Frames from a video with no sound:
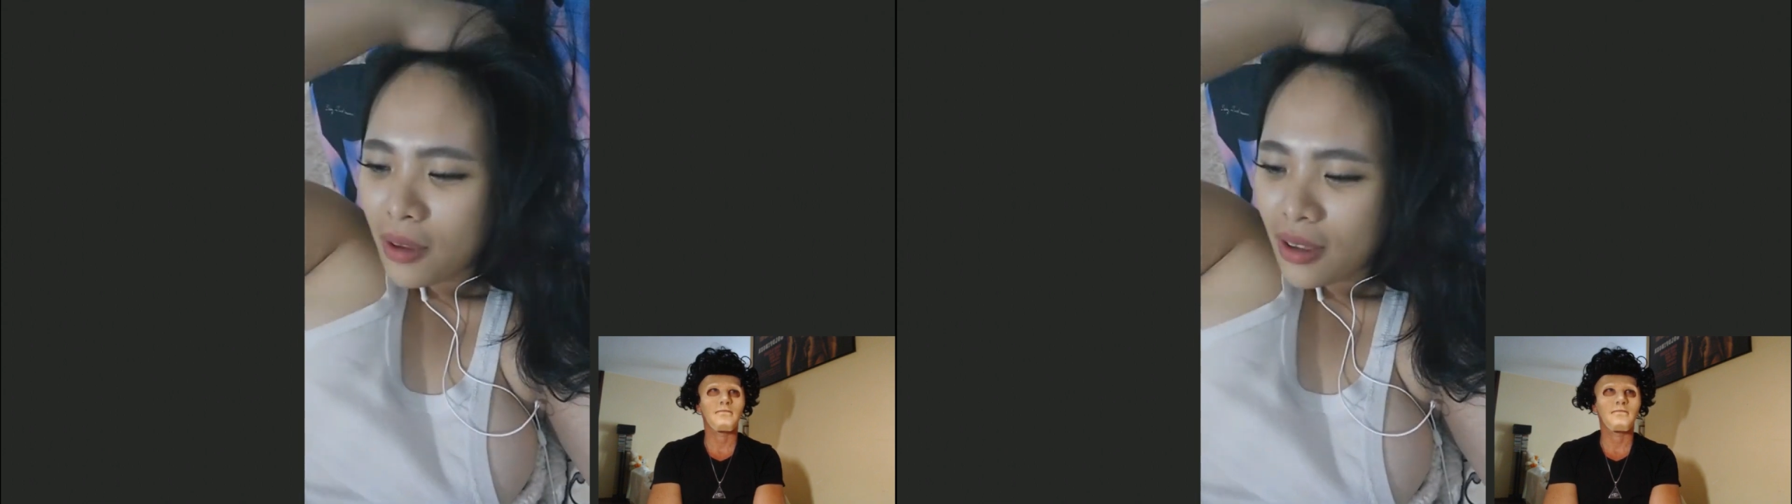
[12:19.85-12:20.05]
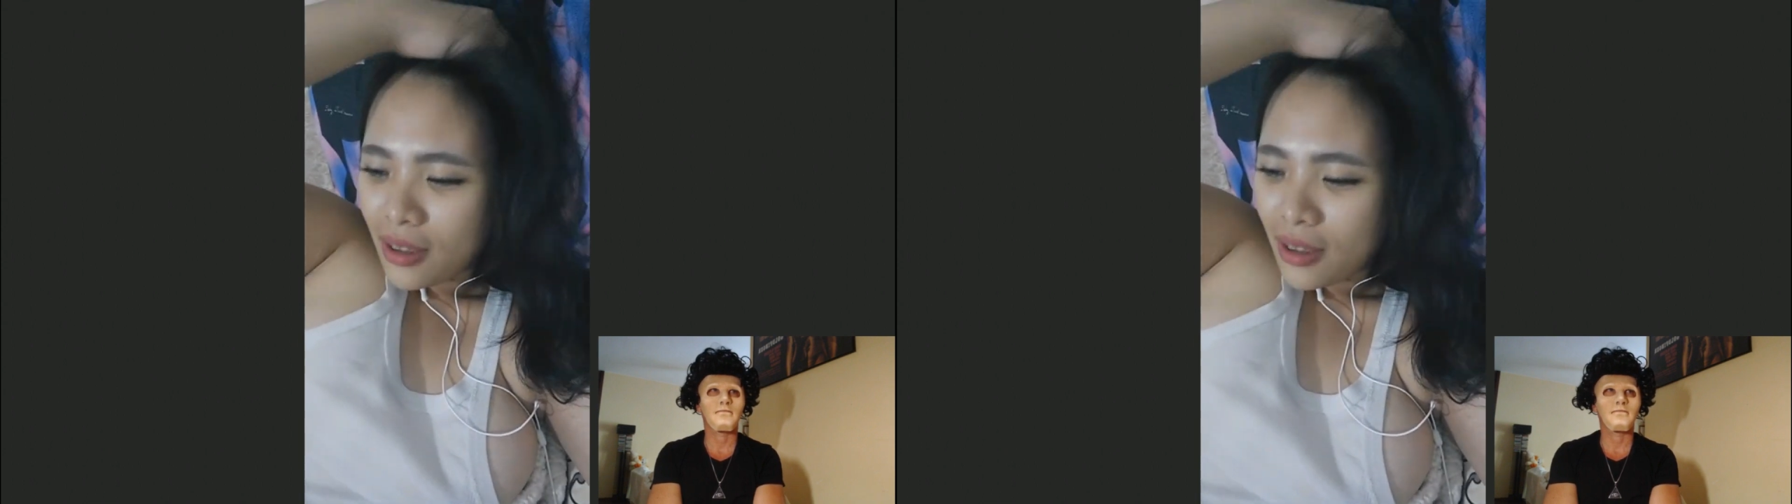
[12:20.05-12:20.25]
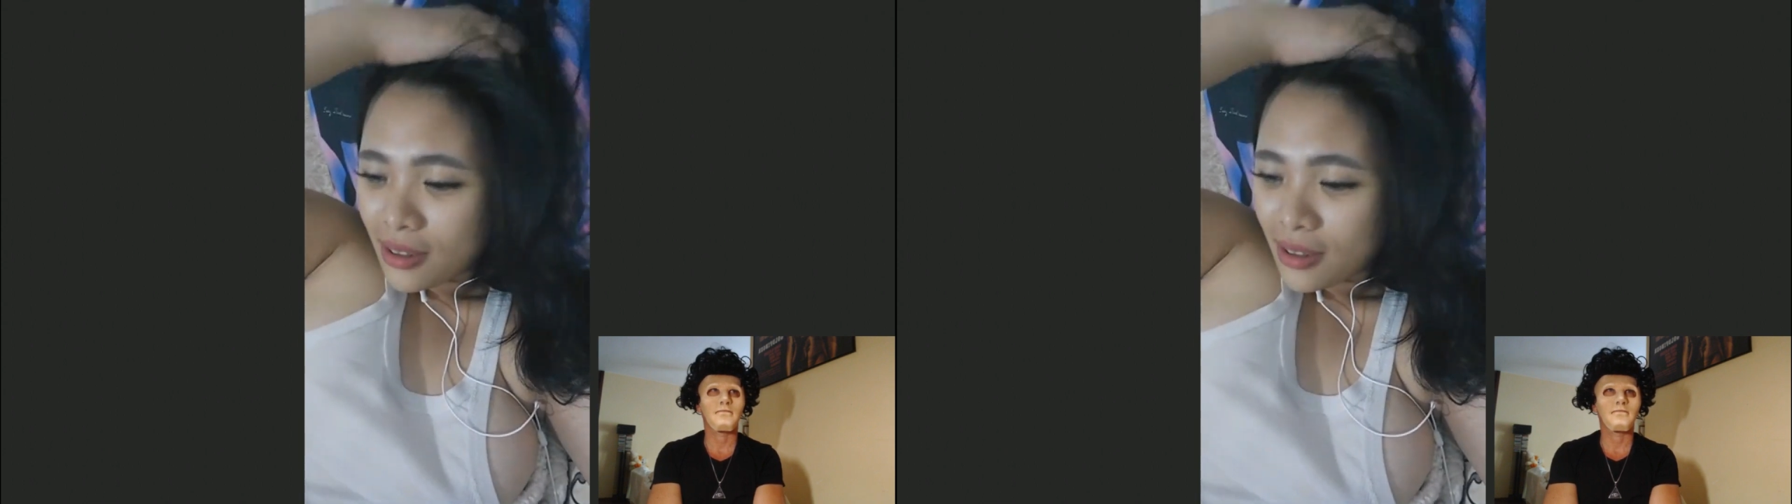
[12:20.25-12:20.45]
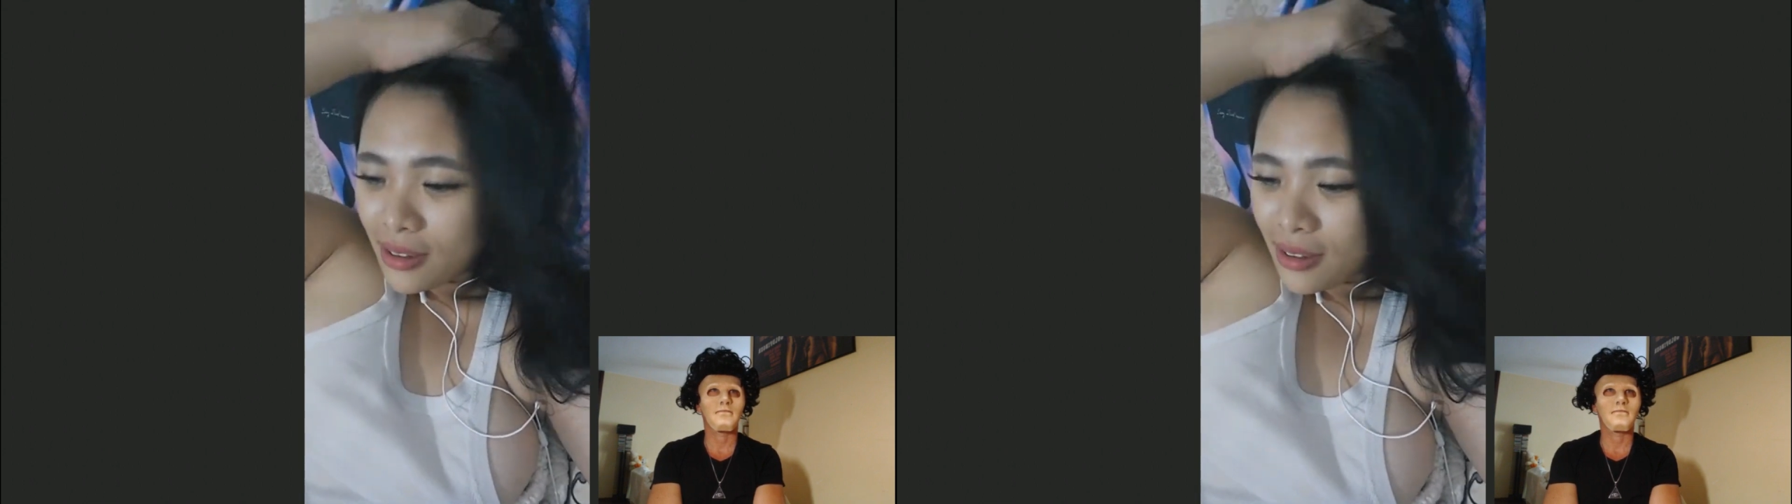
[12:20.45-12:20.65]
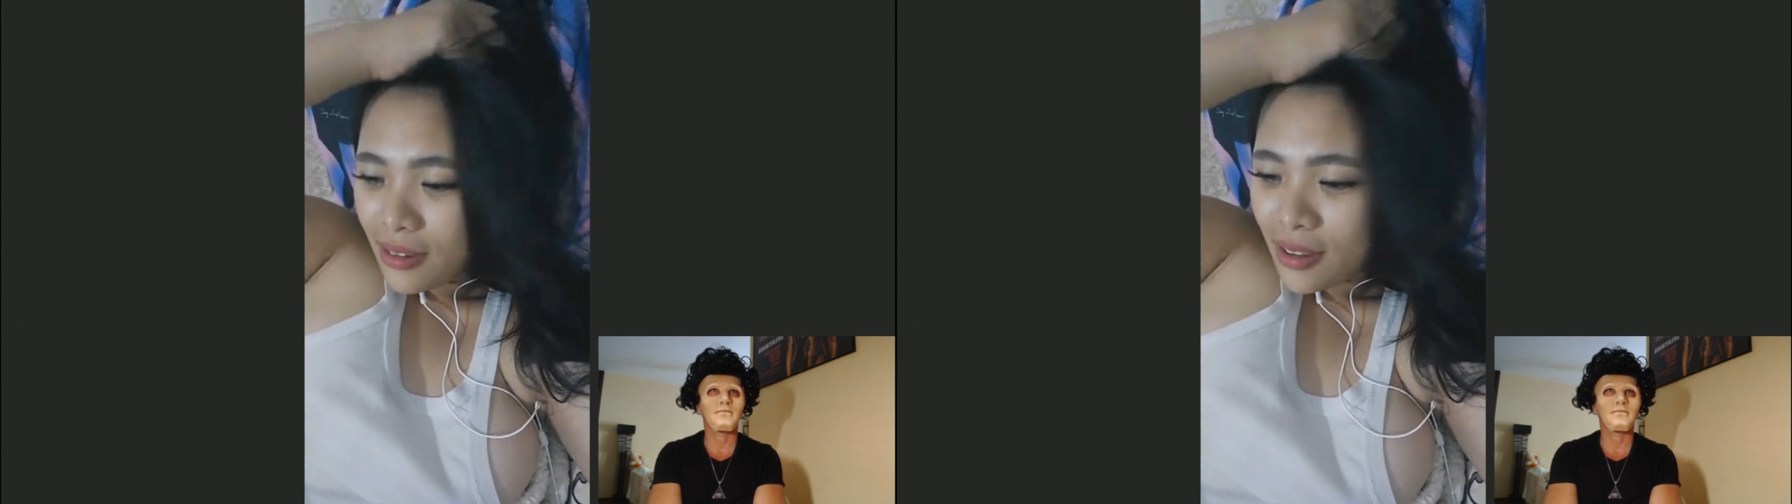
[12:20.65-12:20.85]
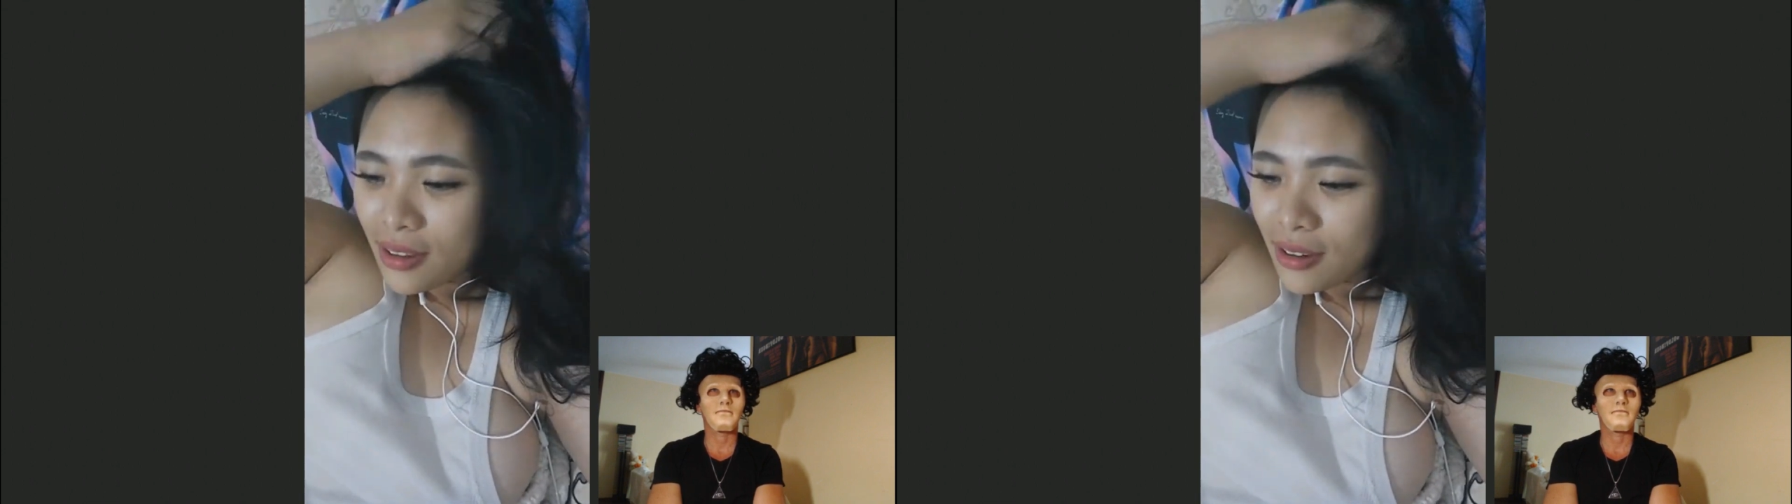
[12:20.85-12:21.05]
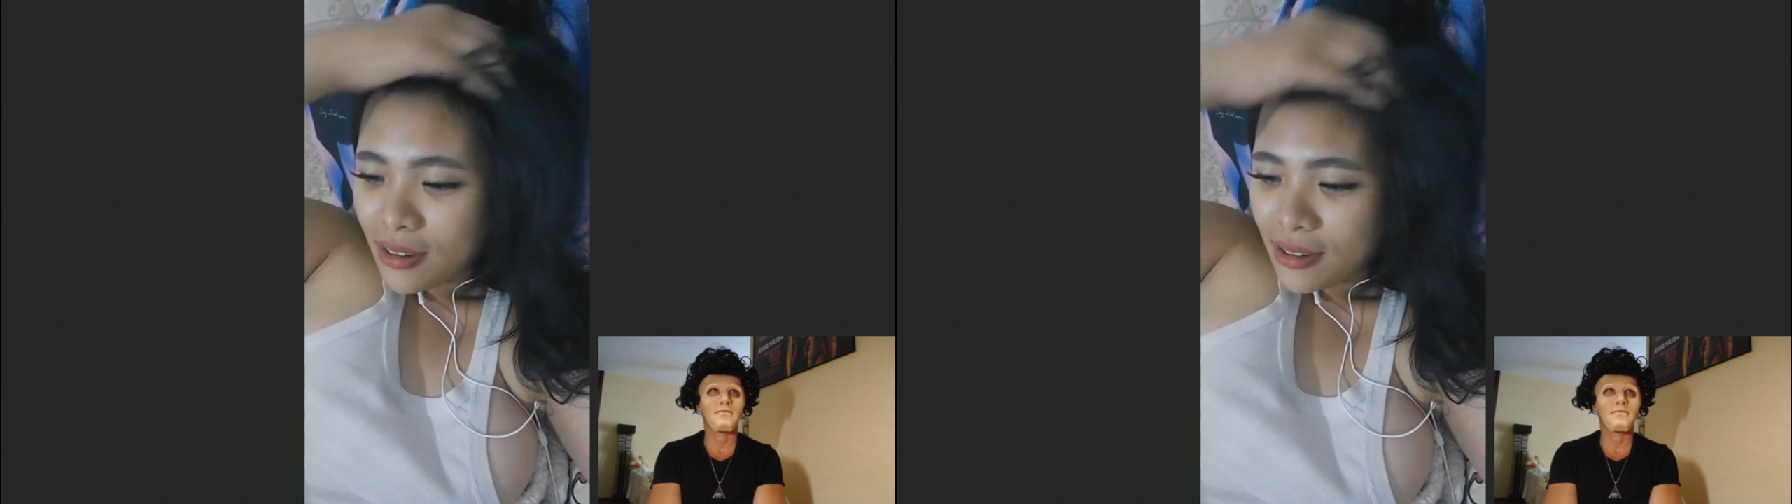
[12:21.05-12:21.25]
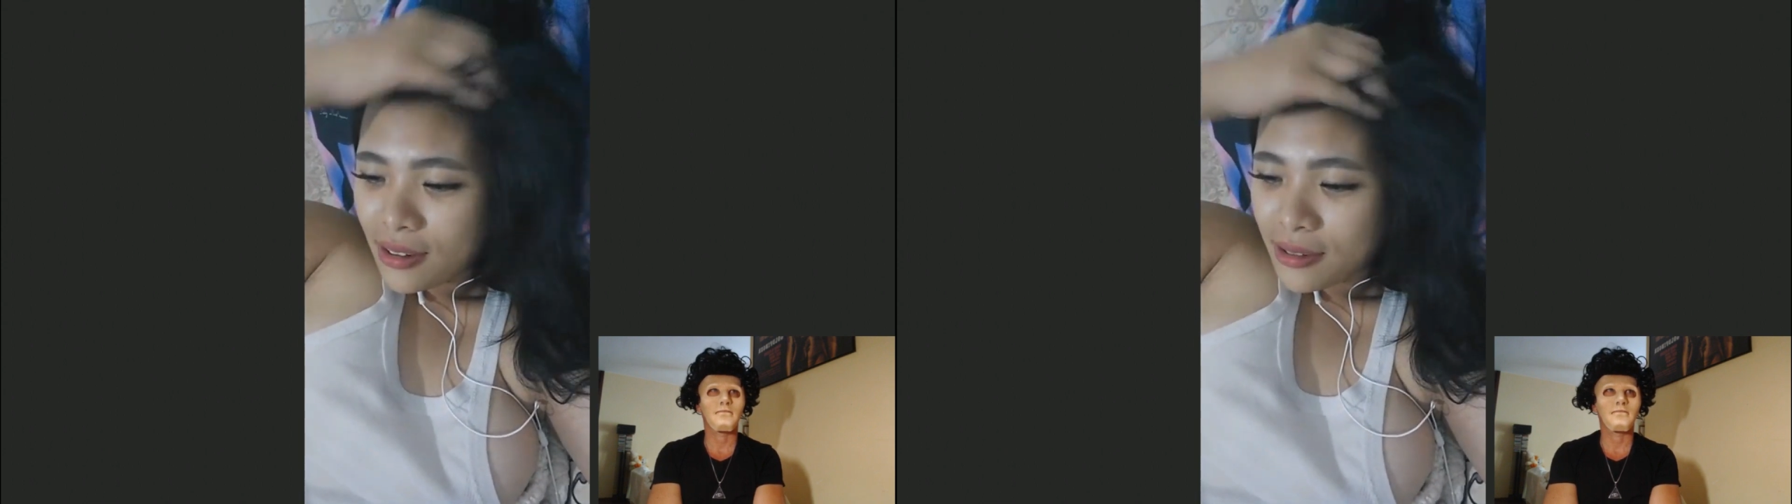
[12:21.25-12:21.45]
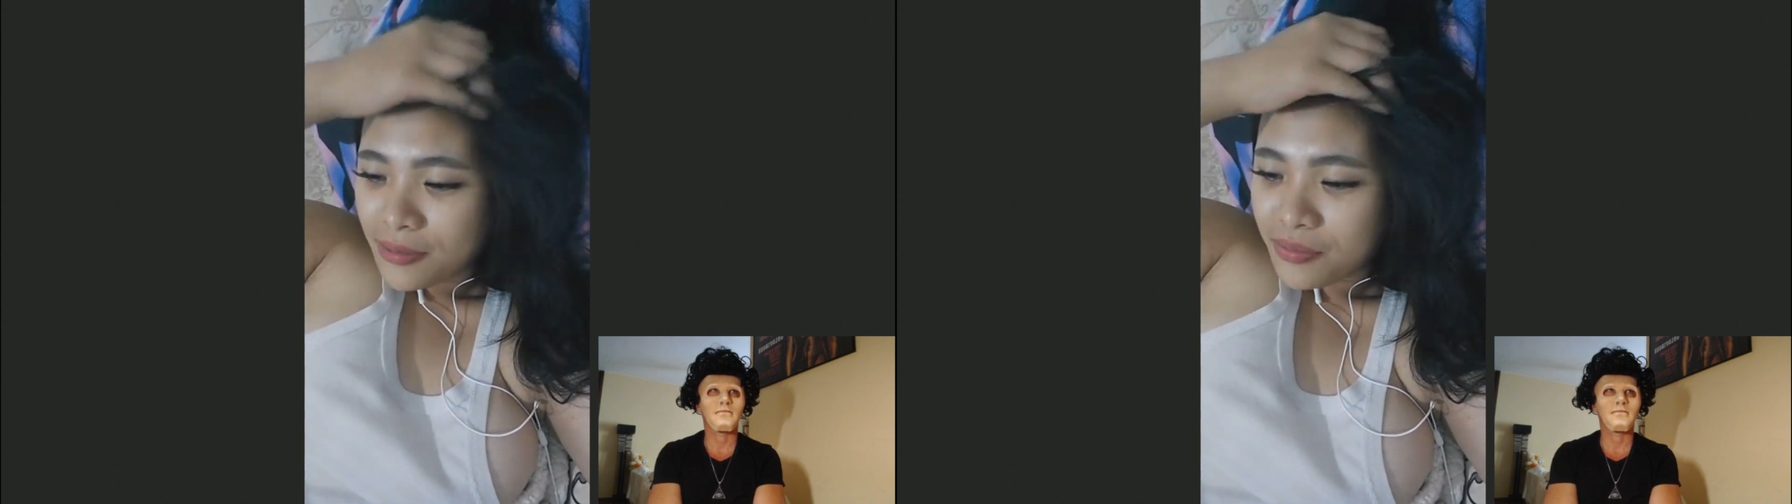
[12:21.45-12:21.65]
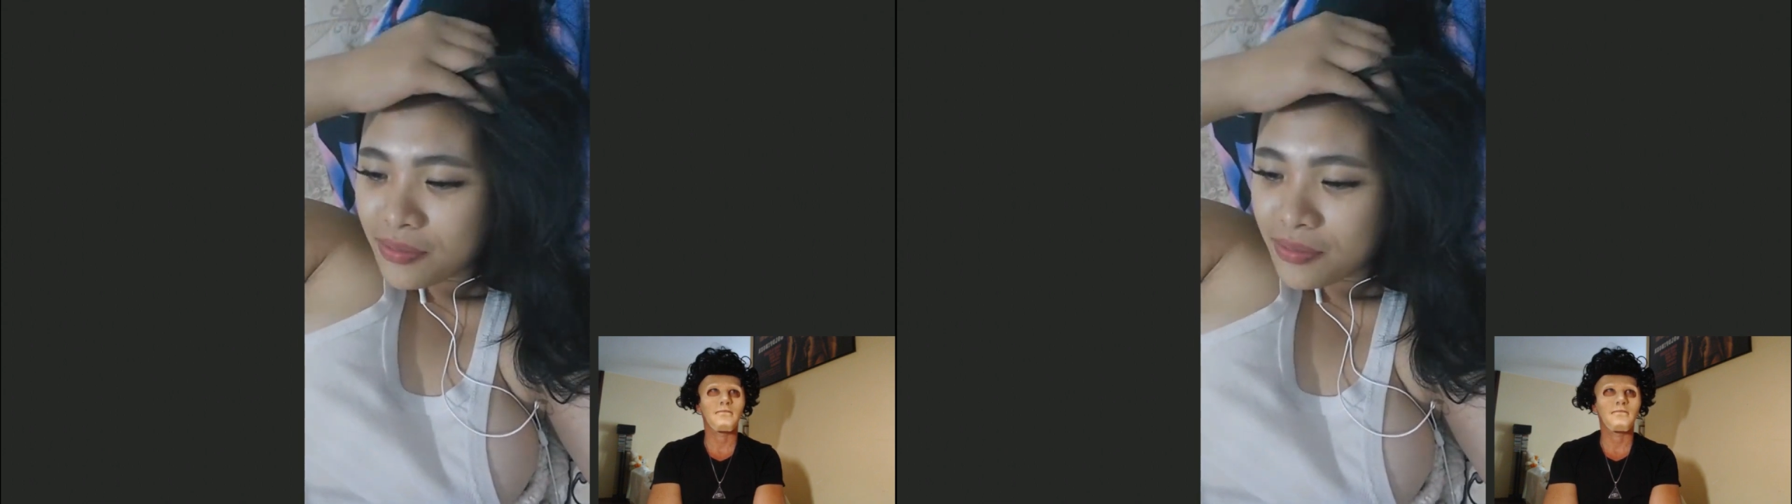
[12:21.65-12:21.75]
but the